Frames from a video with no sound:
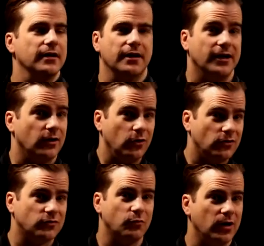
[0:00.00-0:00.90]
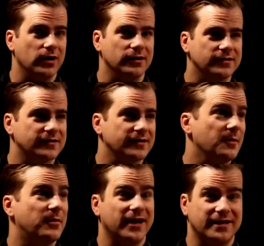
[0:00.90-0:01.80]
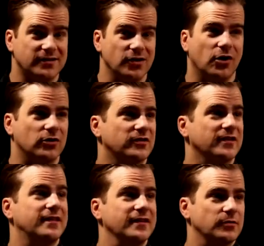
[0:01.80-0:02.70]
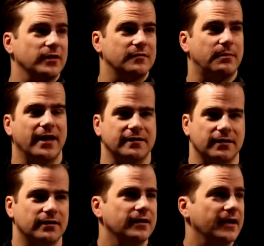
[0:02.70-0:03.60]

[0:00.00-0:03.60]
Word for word: it looks worse, but it's not. This one is better.